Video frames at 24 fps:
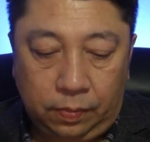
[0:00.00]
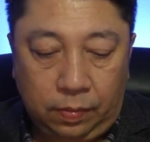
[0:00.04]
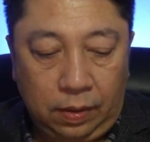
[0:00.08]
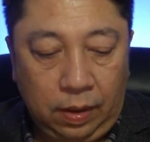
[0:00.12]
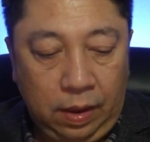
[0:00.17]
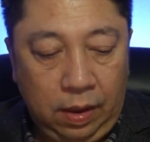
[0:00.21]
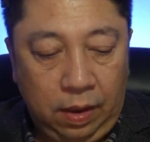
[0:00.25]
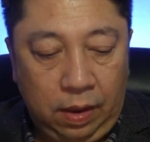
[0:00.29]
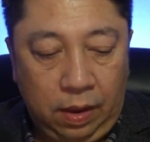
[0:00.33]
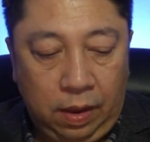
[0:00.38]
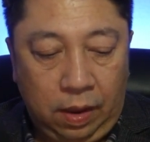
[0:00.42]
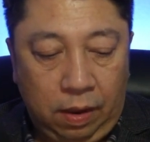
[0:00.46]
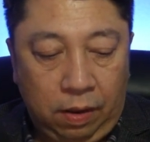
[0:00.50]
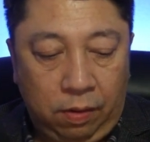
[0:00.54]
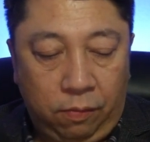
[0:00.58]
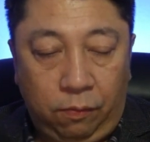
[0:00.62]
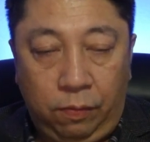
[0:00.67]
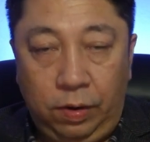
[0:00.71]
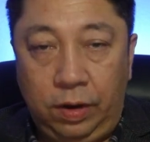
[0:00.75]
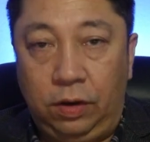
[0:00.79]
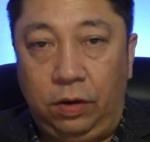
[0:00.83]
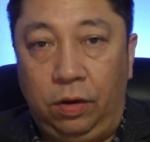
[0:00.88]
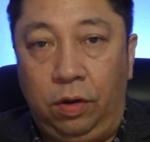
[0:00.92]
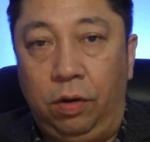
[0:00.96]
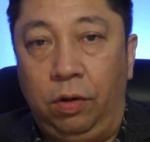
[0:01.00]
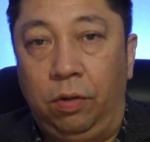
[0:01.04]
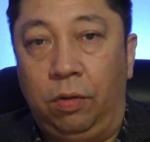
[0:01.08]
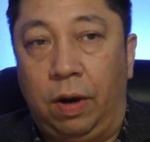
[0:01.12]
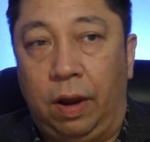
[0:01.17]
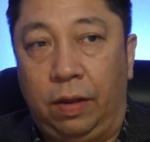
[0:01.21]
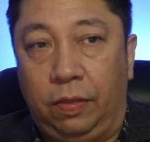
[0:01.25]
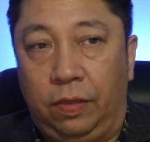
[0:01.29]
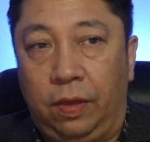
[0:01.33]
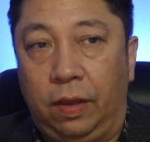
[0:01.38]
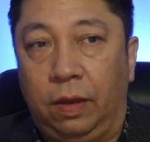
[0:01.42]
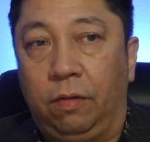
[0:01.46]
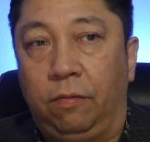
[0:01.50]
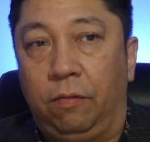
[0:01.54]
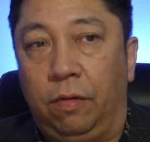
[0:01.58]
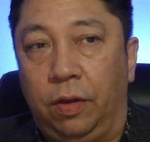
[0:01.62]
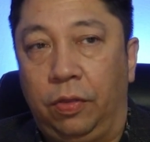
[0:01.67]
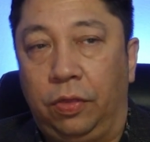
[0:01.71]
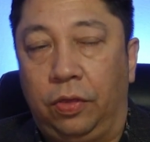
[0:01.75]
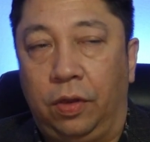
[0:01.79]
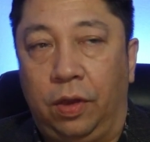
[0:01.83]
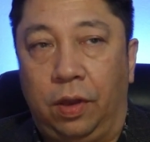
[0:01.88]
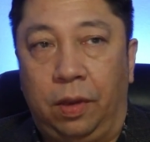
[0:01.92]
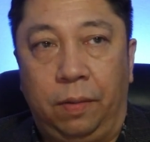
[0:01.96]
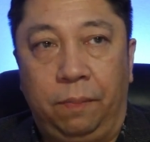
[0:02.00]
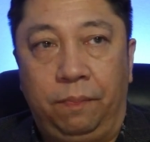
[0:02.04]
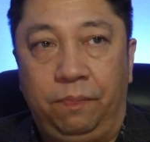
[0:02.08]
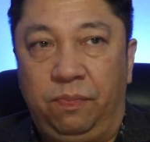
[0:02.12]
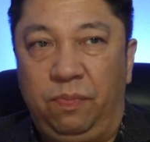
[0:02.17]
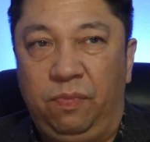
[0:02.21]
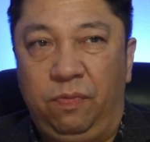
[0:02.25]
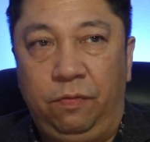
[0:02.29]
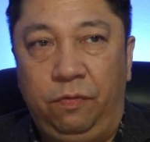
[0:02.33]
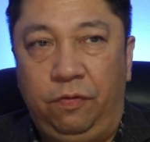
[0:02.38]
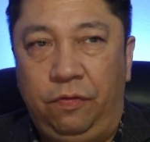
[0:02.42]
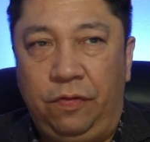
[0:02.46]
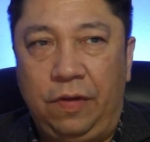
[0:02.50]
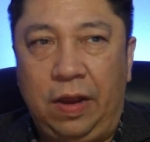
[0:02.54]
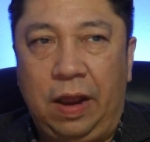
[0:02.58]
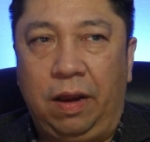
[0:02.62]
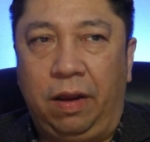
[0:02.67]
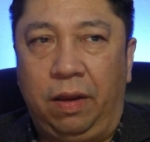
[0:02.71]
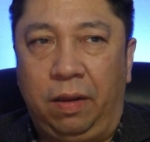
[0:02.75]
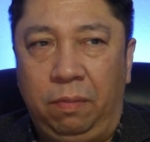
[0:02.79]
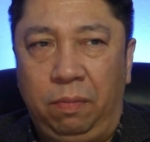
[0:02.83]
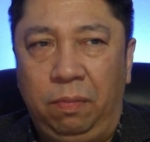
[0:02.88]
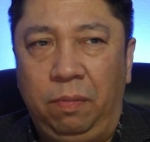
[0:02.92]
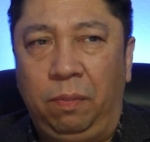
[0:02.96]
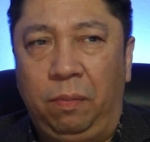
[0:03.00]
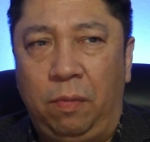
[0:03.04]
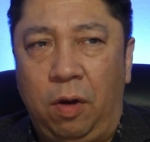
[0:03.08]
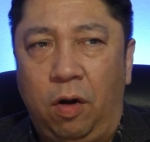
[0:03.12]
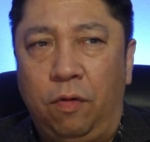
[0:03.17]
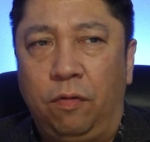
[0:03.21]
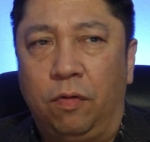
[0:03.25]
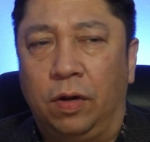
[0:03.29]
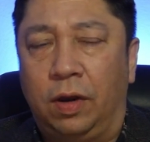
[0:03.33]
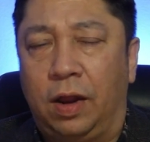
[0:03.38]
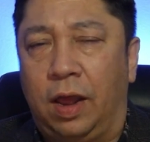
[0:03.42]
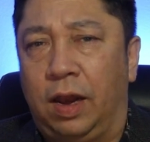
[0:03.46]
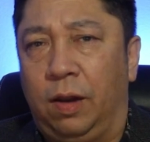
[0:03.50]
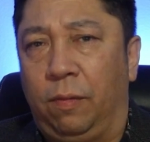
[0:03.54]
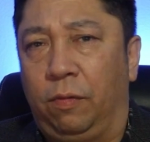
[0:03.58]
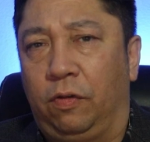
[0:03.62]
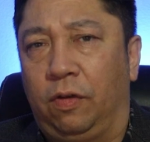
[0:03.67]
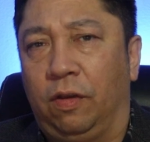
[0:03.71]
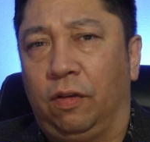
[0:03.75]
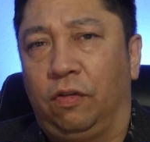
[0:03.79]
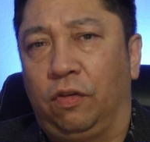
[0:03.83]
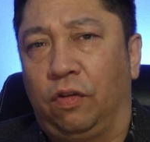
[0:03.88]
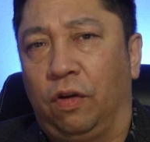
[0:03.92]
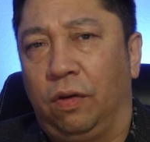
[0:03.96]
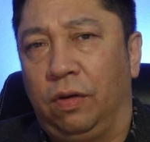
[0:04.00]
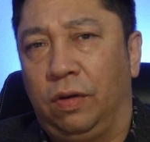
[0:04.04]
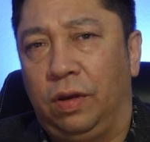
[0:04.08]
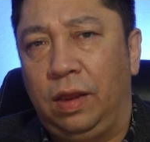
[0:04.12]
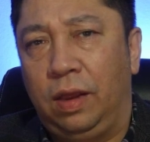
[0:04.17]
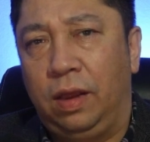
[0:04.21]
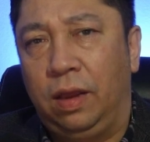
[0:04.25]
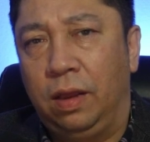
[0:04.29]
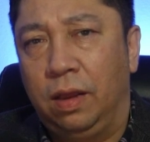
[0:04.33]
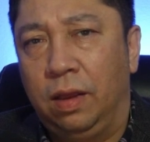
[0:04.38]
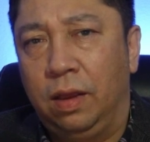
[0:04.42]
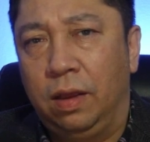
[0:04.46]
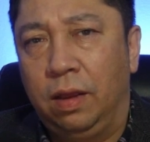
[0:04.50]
We knew, I think, with very over 90% certainty,